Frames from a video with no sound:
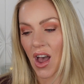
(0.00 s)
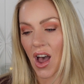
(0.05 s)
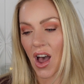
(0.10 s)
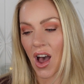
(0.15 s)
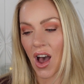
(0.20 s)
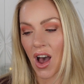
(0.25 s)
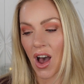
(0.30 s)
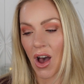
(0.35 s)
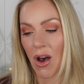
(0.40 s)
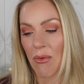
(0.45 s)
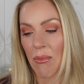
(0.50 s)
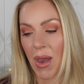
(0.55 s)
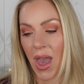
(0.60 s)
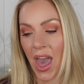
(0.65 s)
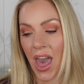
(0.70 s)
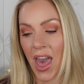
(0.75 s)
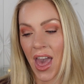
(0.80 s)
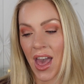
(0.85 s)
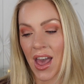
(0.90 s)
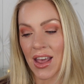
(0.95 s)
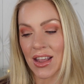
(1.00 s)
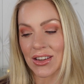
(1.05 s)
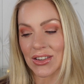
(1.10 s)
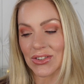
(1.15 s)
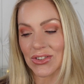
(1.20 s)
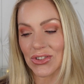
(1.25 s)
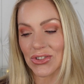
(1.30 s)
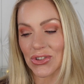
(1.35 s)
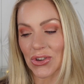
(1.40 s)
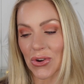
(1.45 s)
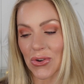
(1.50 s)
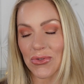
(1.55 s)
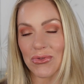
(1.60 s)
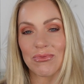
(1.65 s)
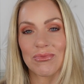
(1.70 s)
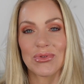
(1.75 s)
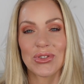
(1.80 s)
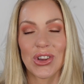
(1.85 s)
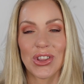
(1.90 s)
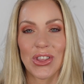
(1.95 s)
And
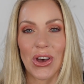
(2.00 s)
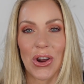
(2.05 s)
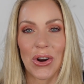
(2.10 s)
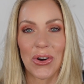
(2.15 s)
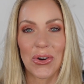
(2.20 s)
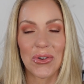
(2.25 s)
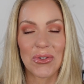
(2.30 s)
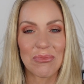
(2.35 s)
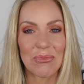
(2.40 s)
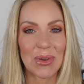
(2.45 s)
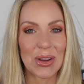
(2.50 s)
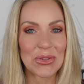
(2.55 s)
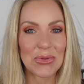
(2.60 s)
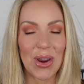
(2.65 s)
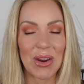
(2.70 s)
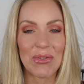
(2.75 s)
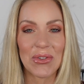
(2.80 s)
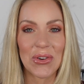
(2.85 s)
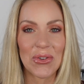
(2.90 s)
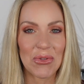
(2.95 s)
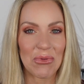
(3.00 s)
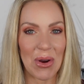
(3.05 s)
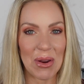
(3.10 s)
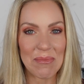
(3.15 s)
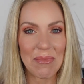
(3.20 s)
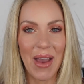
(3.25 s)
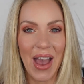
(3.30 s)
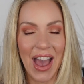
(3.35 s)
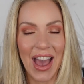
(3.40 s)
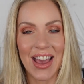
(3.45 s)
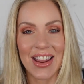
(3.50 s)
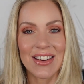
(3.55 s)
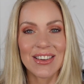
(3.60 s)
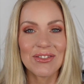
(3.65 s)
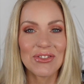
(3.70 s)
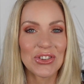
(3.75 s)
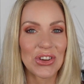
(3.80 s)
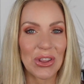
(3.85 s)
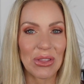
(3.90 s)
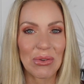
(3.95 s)
so she thought her beach waiver went bad.
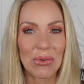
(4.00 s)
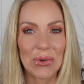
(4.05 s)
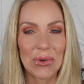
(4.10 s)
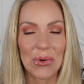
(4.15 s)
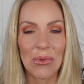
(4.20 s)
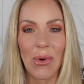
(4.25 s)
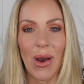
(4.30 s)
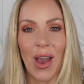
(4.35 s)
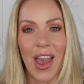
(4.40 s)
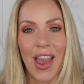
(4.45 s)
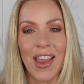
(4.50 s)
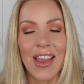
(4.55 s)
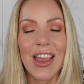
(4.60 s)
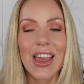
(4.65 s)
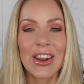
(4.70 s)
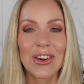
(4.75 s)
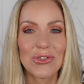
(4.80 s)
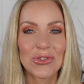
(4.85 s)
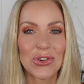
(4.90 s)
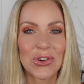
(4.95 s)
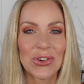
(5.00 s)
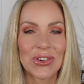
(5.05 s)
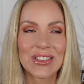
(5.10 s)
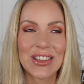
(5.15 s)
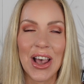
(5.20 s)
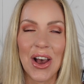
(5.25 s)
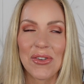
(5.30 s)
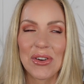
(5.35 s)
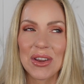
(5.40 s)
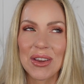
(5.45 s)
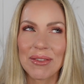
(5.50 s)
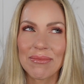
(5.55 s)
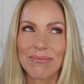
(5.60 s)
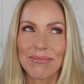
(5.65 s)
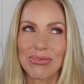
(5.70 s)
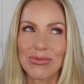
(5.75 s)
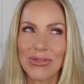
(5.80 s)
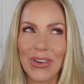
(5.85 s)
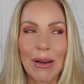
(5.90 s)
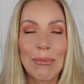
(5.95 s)
She threw it away and it turns out
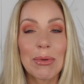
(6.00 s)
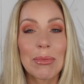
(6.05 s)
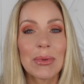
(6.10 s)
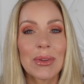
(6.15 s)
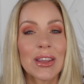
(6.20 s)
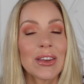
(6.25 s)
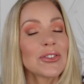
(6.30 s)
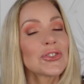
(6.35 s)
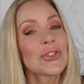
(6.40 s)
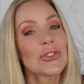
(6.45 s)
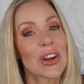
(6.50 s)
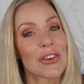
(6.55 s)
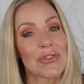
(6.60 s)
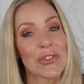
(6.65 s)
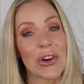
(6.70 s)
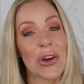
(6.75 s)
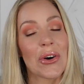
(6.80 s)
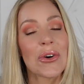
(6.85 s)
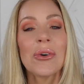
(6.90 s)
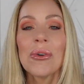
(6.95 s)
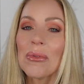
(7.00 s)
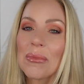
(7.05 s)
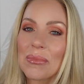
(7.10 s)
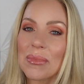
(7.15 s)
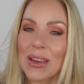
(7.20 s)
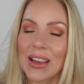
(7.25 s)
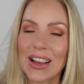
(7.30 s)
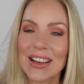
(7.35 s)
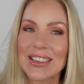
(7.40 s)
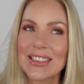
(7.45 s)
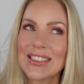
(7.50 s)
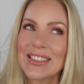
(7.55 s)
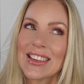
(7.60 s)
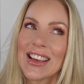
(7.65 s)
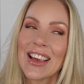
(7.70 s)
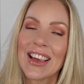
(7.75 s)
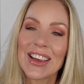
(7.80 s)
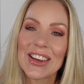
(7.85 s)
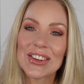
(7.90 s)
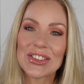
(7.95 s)
she'll never know because
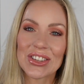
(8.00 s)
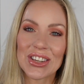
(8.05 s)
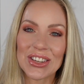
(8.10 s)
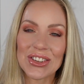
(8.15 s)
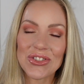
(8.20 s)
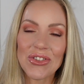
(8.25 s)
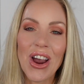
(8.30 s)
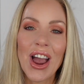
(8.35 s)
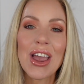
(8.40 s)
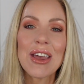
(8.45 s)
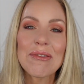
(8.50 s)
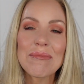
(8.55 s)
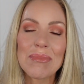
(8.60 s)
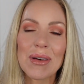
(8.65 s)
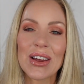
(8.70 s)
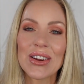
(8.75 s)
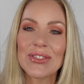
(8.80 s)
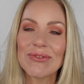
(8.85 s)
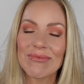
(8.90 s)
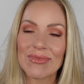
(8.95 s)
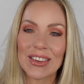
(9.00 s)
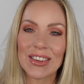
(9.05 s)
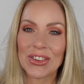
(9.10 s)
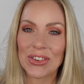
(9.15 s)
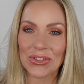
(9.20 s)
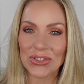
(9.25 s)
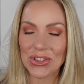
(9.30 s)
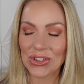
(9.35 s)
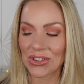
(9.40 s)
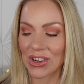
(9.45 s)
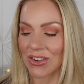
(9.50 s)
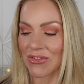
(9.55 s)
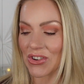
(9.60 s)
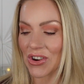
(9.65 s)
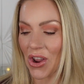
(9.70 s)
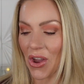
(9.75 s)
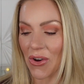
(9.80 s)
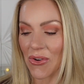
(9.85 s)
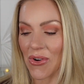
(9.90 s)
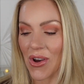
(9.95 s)
she didn't try it, but she'll never
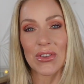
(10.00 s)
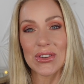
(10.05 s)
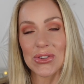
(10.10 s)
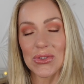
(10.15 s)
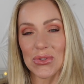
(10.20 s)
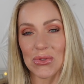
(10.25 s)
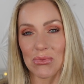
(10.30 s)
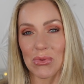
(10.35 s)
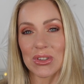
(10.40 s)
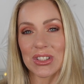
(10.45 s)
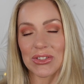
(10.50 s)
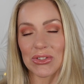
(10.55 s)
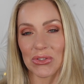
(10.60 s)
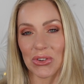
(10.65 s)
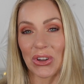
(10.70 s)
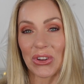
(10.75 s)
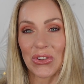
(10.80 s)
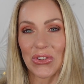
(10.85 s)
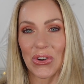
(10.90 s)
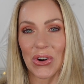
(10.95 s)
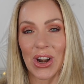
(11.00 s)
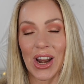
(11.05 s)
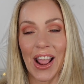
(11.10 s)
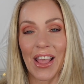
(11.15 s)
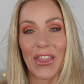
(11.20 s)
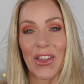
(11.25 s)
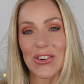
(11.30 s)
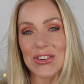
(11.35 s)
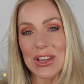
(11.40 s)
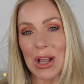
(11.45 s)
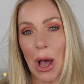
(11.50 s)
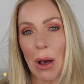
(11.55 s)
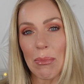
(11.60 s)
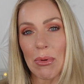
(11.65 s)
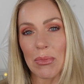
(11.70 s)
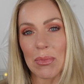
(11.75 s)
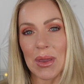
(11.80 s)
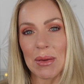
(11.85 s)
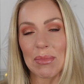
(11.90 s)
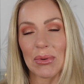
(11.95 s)
know. This is what's concerning. There's a
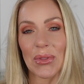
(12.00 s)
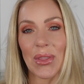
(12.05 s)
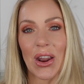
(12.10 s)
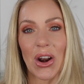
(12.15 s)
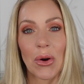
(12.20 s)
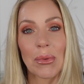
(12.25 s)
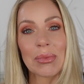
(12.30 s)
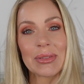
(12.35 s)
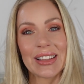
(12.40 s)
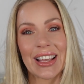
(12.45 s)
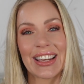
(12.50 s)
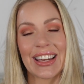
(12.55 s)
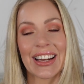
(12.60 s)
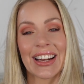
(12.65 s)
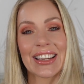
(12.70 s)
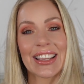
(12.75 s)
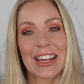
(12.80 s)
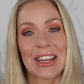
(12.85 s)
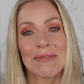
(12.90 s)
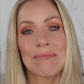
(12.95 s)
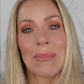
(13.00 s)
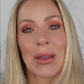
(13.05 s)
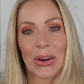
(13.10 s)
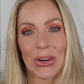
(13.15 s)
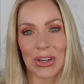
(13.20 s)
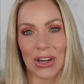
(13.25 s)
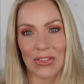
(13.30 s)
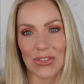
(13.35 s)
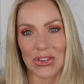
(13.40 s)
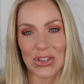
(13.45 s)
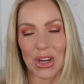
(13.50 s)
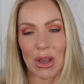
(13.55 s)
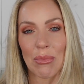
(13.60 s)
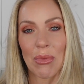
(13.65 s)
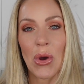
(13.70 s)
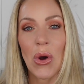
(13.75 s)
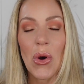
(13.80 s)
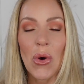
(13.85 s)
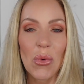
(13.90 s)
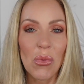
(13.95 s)
couple people that are planning on getting married on the ship.
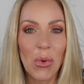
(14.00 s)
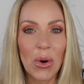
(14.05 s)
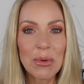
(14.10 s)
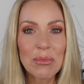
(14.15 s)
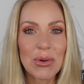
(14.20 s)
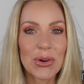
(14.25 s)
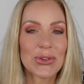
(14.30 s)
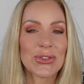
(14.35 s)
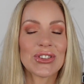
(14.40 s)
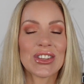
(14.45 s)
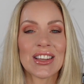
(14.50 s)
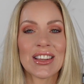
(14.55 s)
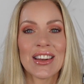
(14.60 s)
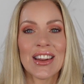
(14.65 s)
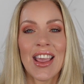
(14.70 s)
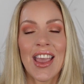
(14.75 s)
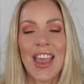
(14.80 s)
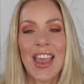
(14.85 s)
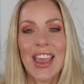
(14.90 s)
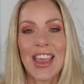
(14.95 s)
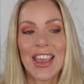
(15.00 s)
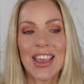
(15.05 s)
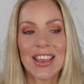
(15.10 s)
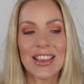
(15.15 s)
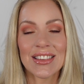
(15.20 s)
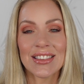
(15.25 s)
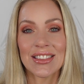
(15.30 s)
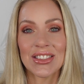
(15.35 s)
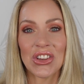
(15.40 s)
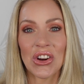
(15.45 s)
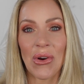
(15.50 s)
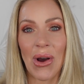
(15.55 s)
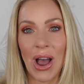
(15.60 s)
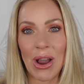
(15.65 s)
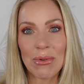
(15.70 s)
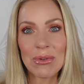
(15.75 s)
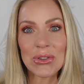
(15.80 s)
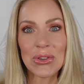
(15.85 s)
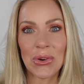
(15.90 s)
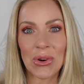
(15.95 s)
One person is,
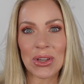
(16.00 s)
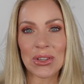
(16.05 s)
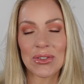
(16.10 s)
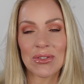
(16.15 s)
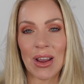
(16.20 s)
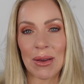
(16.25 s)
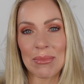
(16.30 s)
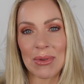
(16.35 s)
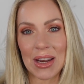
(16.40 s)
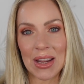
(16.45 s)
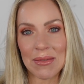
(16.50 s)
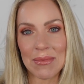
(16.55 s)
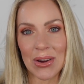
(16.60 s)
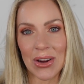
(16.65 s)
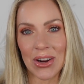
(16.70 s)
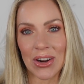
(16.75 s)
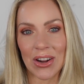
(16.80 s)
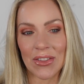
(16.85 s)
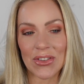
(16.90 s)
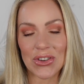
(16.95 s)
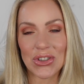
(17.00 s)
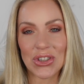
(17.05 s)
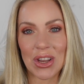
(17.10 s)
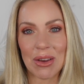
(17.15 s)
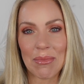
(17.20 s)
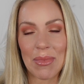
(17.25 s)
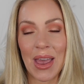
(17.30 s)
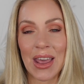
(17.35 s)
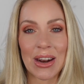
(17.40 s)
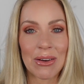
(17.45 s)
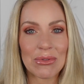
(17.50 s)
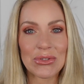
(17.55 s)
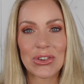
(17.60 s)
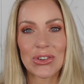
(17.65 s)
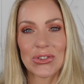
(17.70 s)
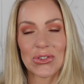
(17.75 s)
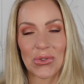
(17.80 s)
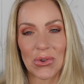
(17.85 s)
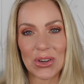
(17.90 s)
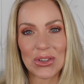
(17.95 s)
I'm getting married on the ship and I was
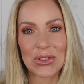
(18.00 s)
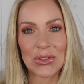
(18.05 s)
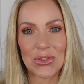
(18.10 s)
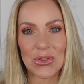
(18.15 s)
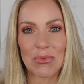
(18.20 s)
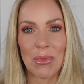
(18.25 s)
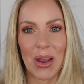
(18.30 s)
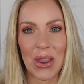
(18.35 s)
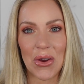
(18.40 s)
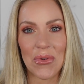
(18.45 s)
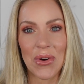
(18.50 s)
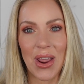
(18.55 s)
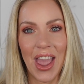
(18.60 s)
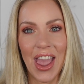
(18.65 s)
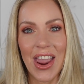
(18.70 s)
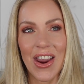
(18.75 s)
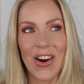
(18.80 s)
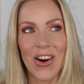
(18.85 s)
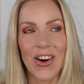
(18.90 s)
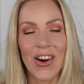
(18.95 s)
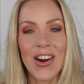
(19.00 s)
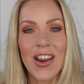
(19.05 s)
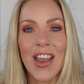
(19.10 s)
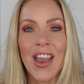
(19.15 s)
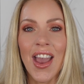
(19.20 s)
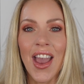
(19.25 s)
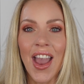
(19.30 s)
just going to do my own hair.